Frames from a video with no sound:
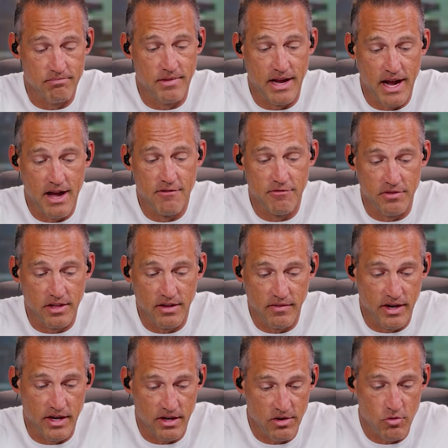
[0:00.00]
half
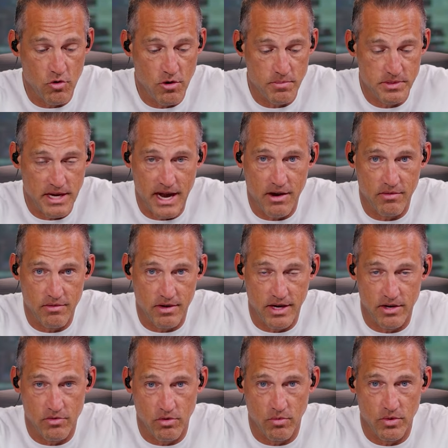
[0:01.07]
living corpse out
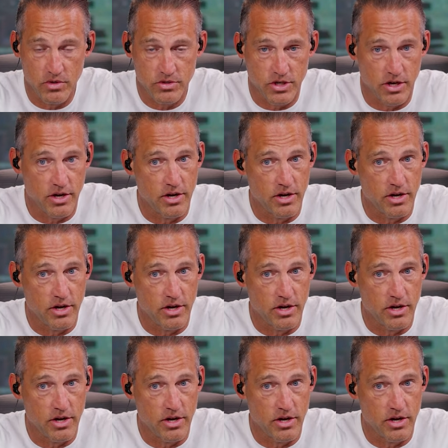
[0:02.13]
into a wheelchair.